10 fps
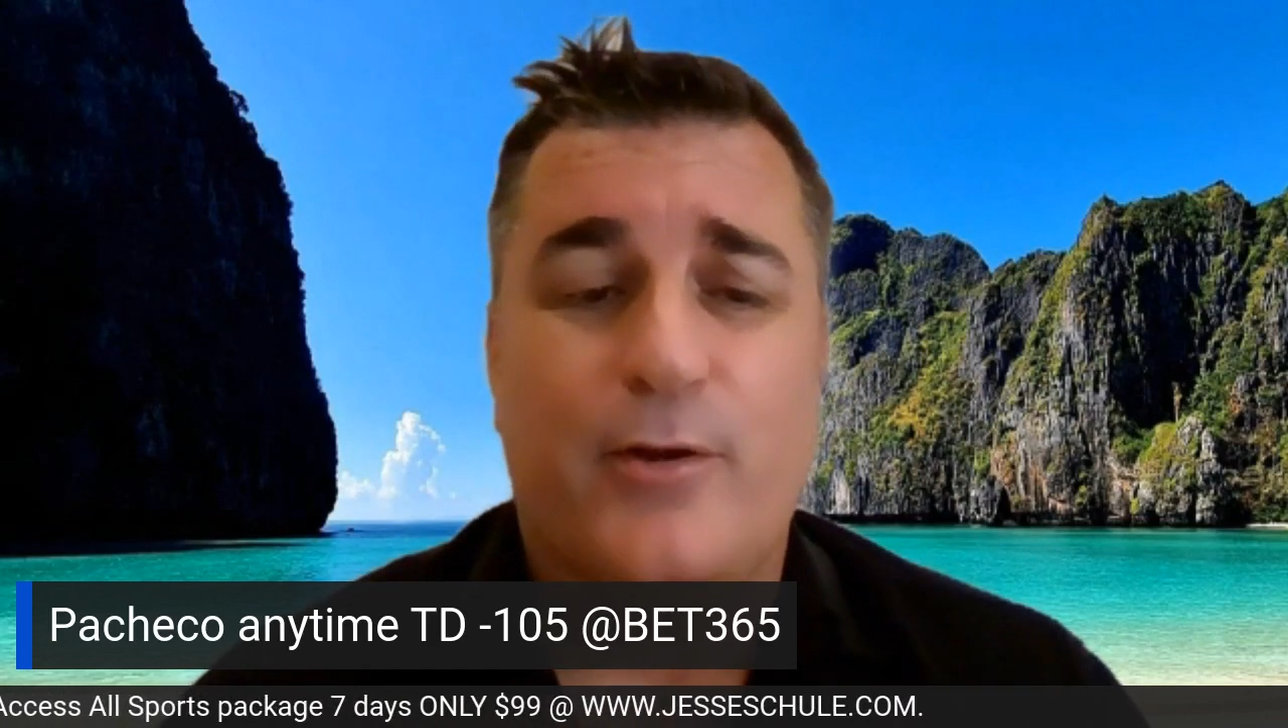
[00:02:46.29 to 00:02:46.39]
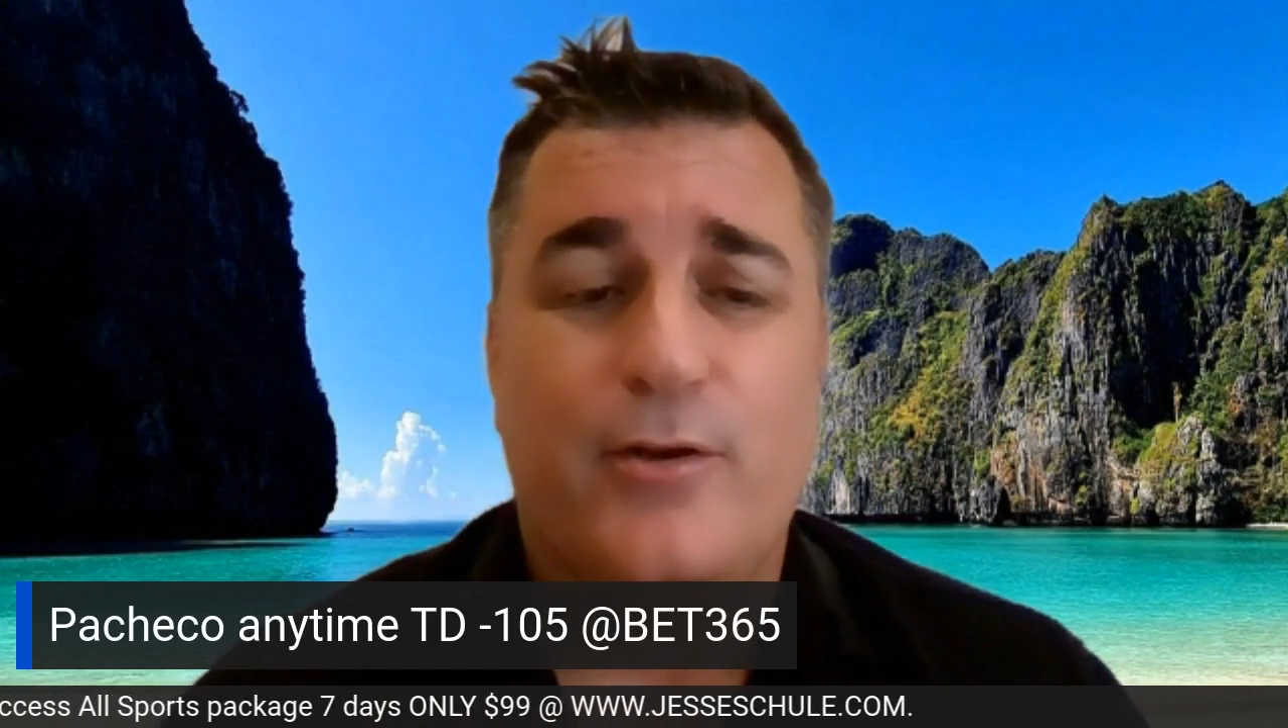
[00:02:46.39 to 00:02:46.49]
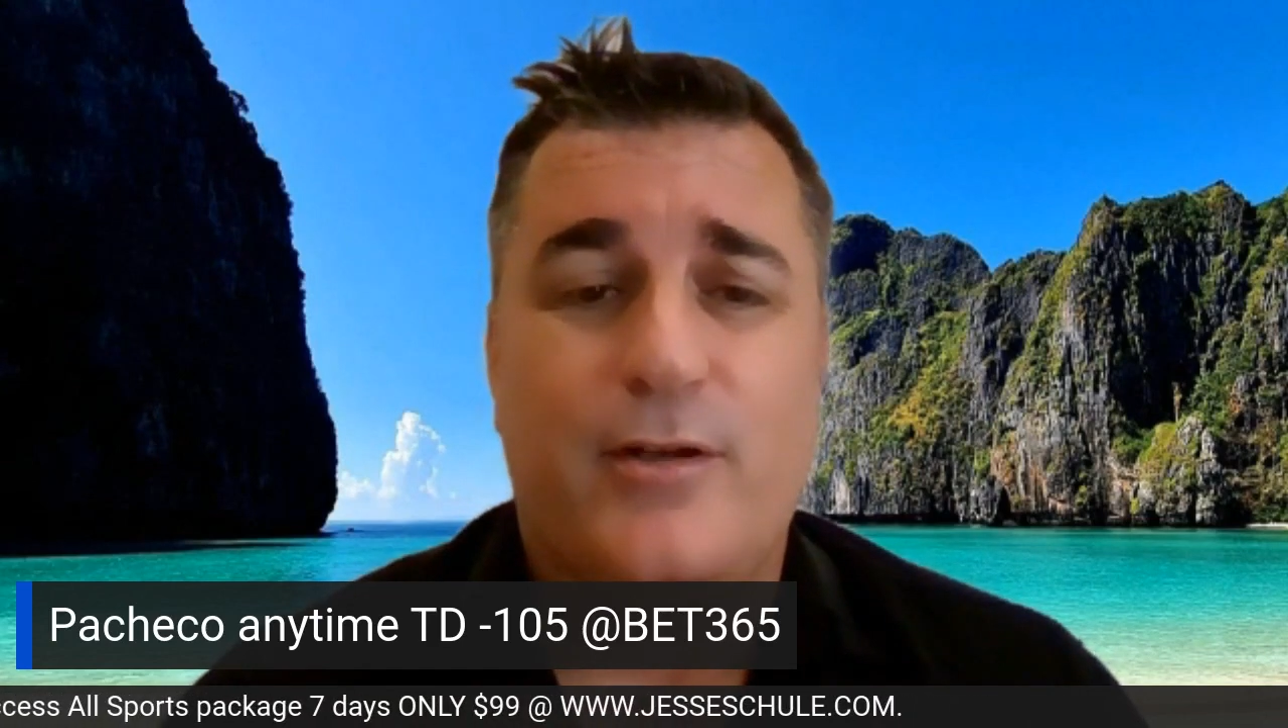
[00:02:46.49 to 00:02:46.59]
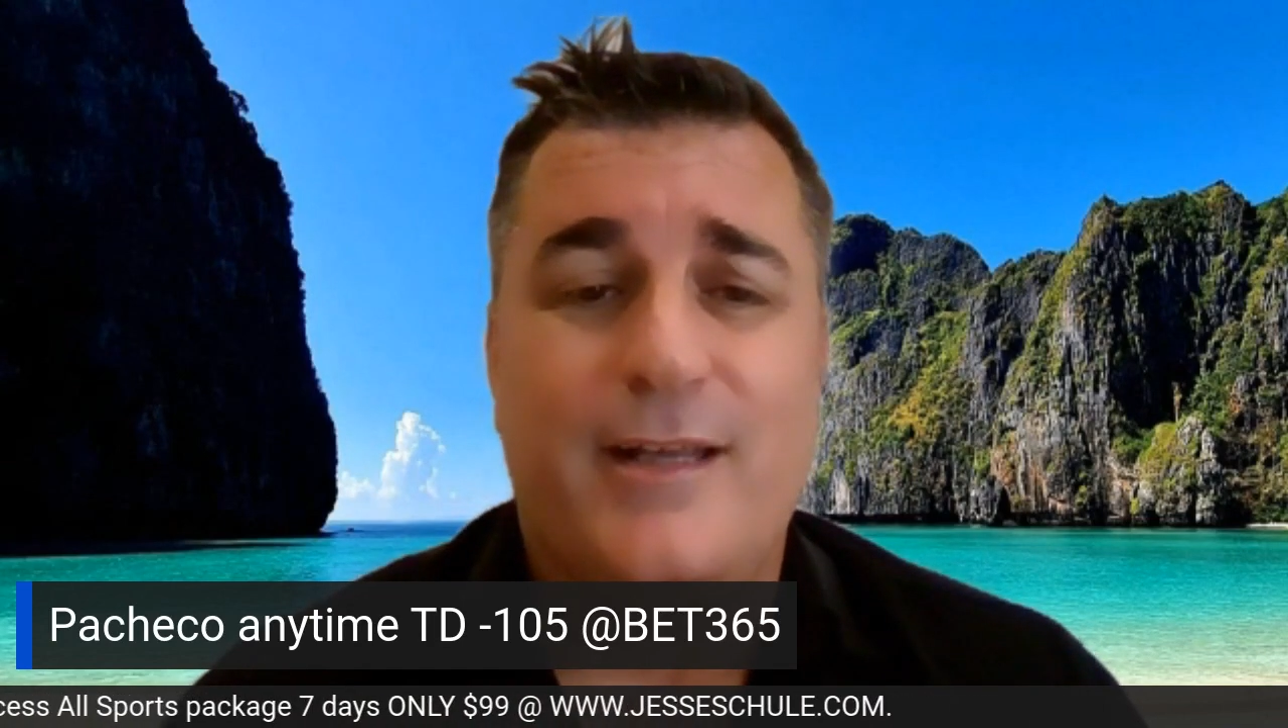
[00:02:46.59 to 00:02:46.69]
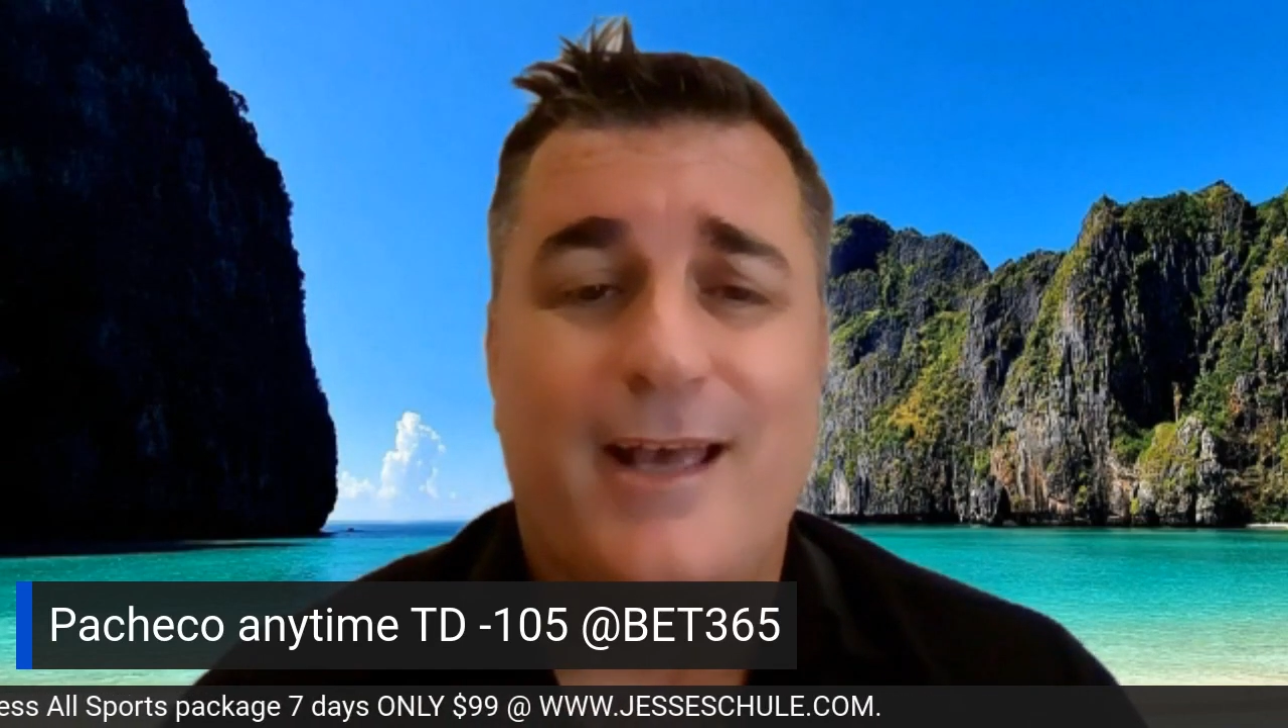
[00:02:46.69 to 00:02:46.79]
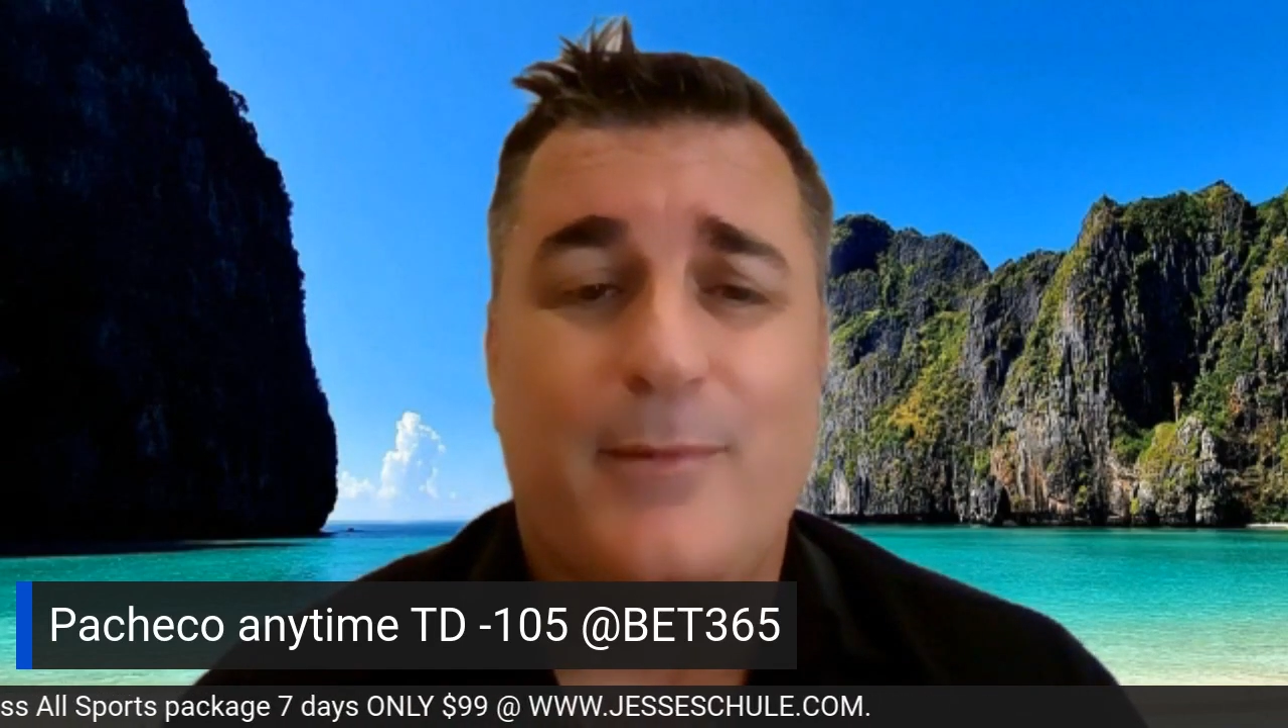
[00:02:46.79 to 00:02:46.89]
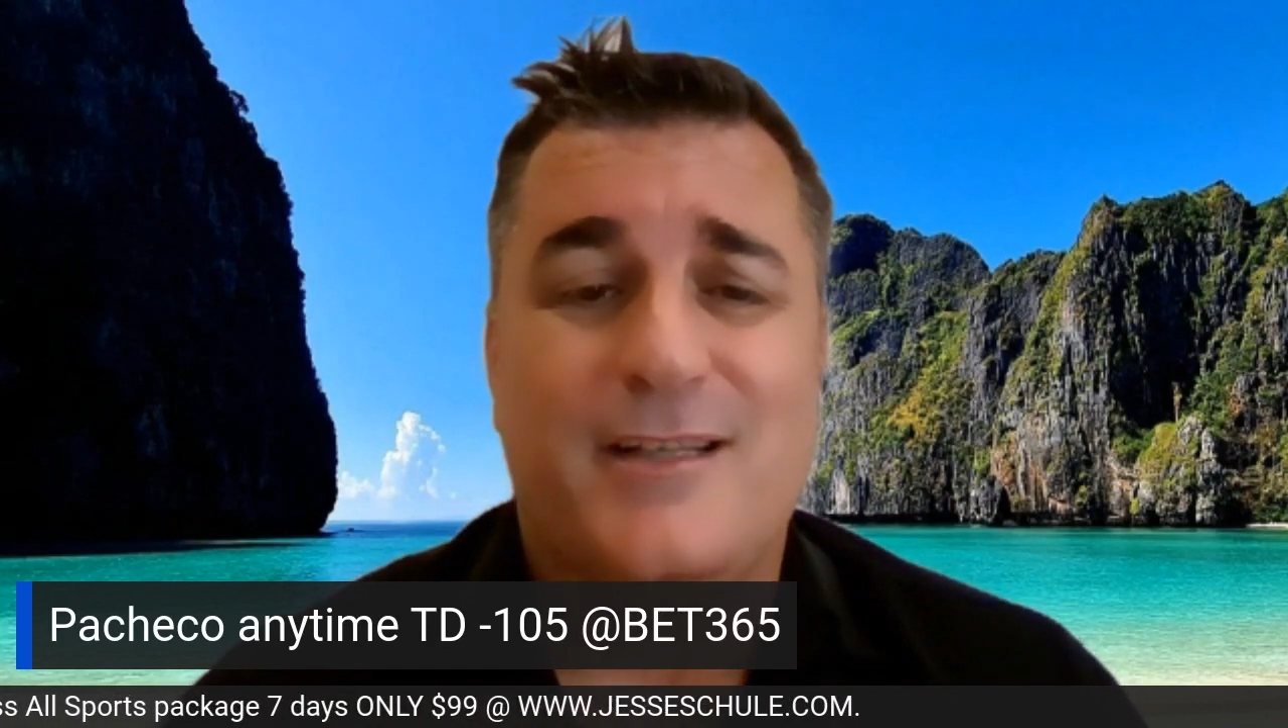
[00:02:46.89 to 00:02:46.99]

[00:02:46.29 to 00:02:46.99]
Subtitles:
you can get my